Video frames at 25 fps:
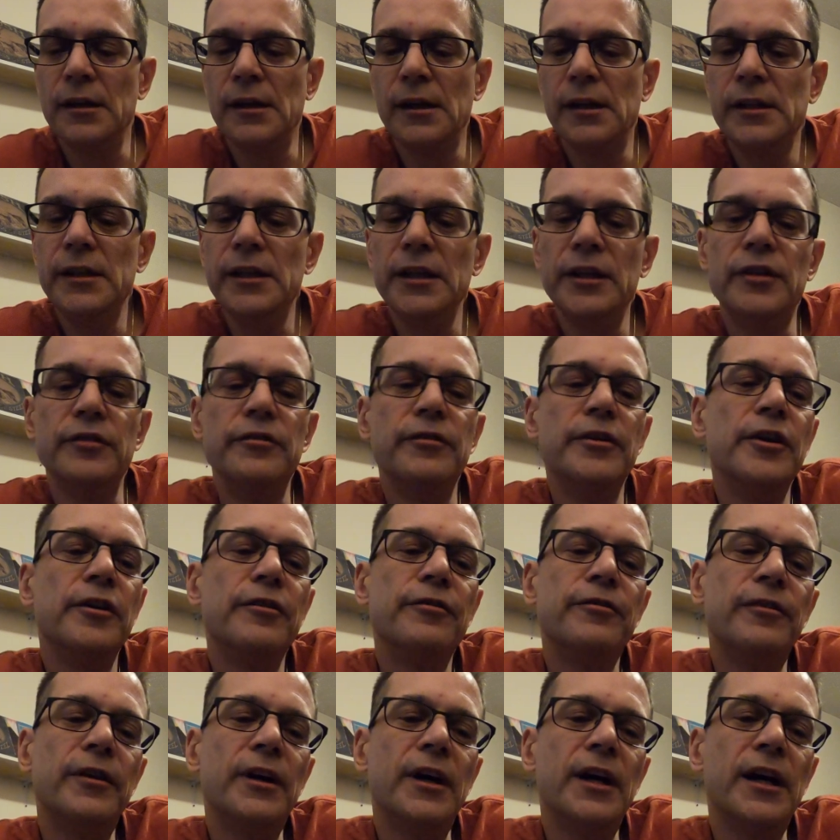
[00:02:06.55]
I need to
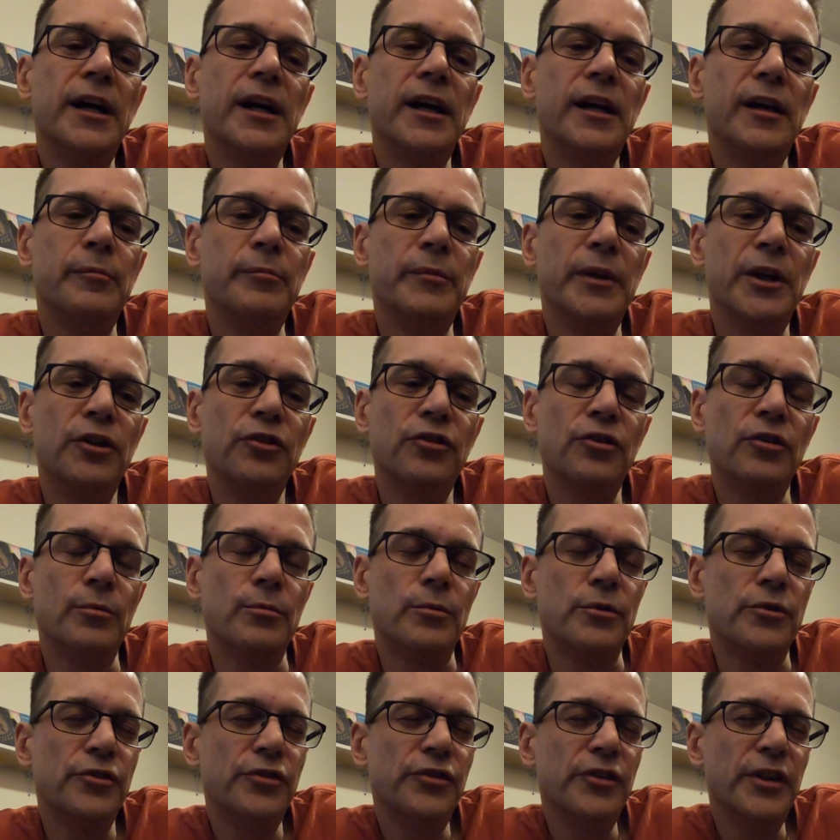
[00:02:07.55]
verify and make sure
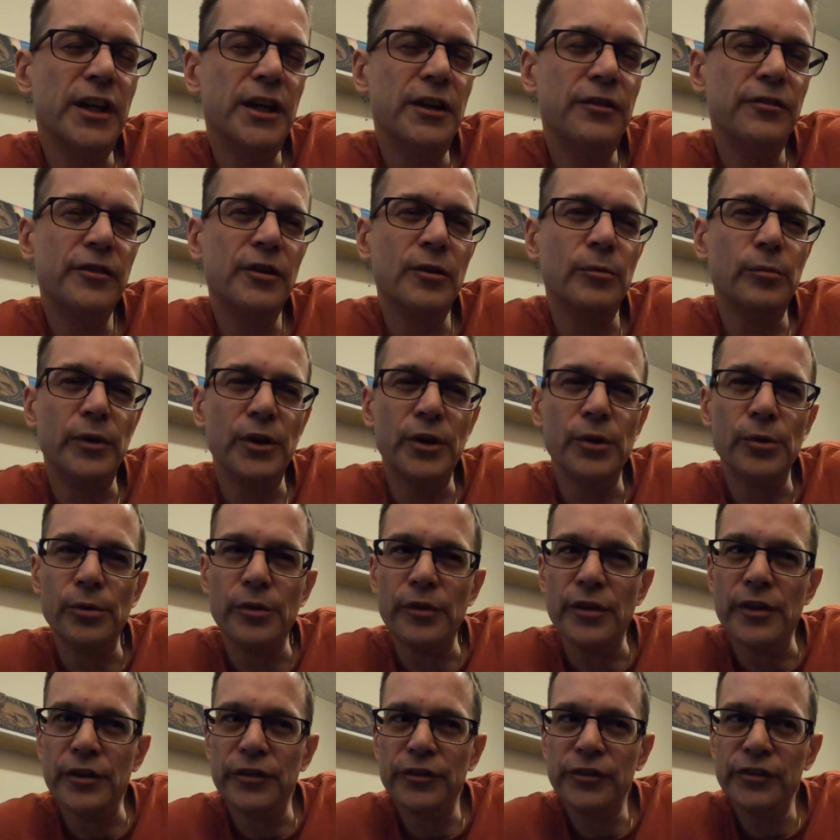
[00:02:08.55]
we're safe. Can we go
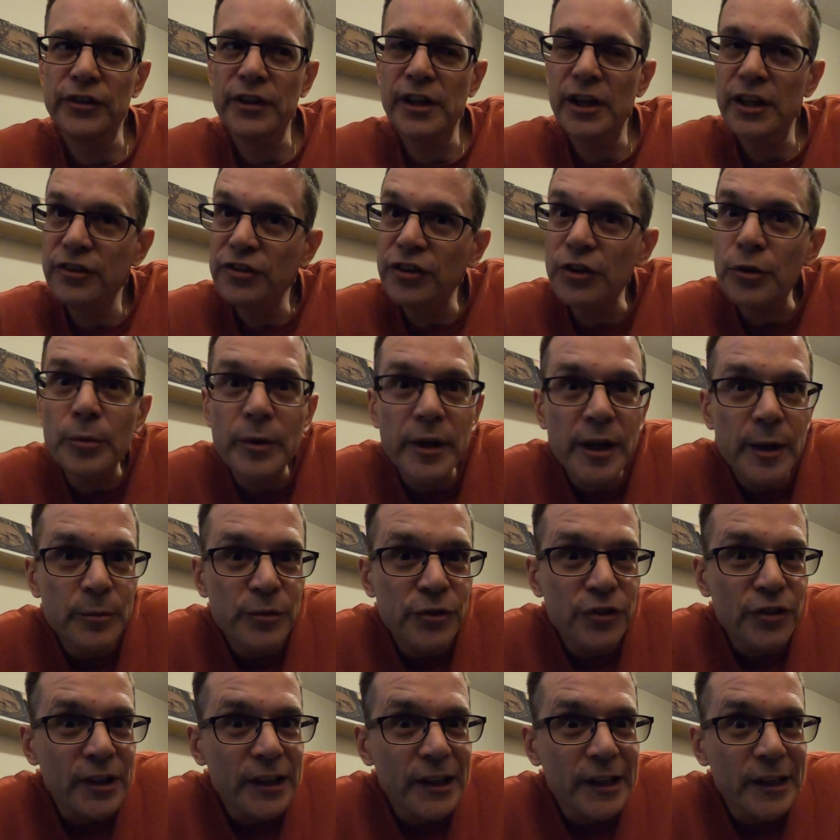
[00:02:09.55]
to this sketchy
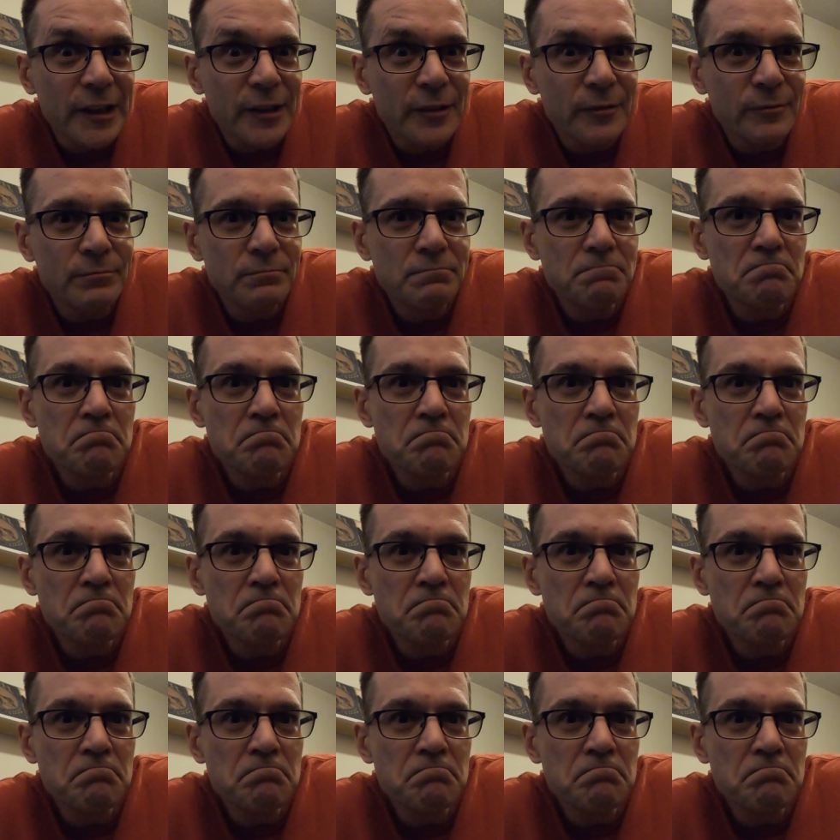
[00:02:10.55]
website?